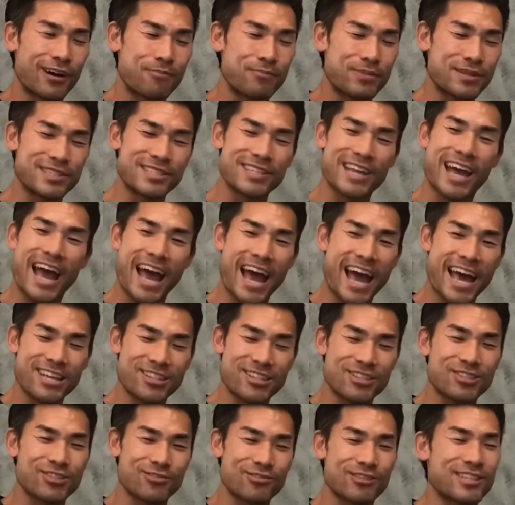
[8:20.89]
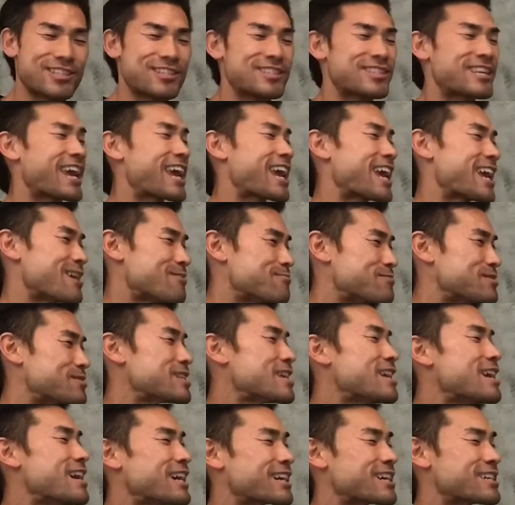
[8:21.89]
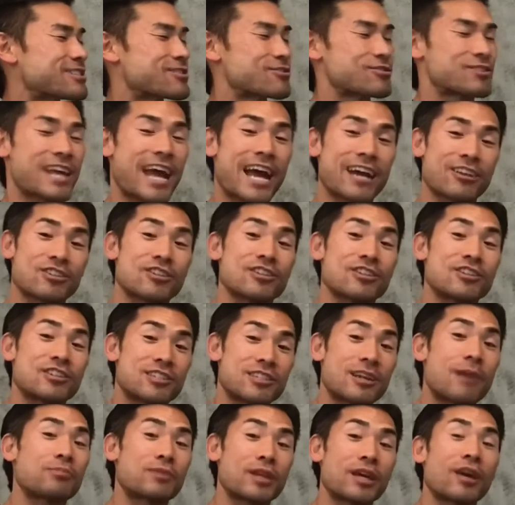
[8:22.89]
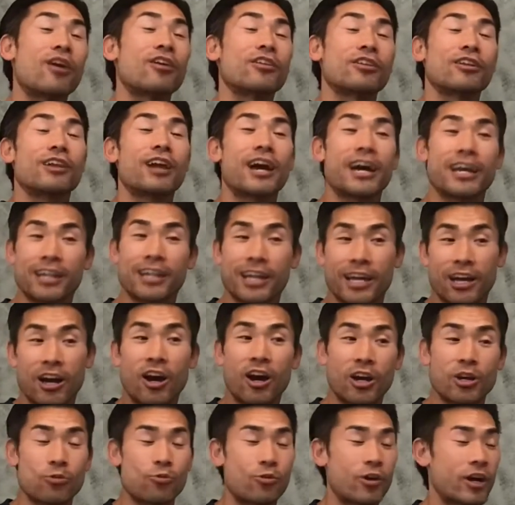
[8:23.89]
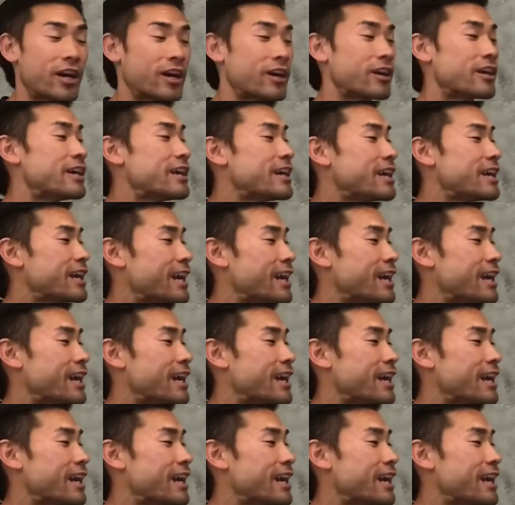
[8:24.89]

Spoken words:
pizzazz to these games because there's actually something on the line like hardware.